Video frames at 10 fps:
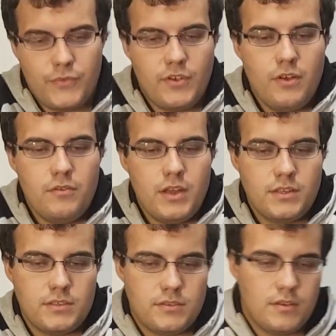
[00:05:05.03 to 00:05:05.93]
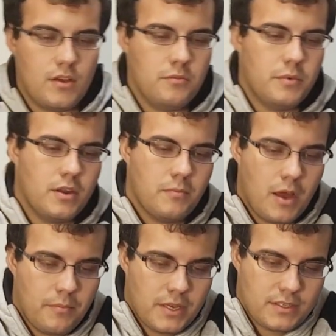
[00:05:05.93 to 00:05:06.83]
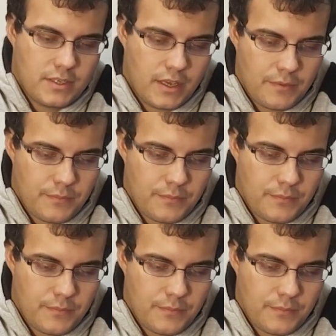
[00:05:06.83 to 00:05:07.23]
So let's open them up and see.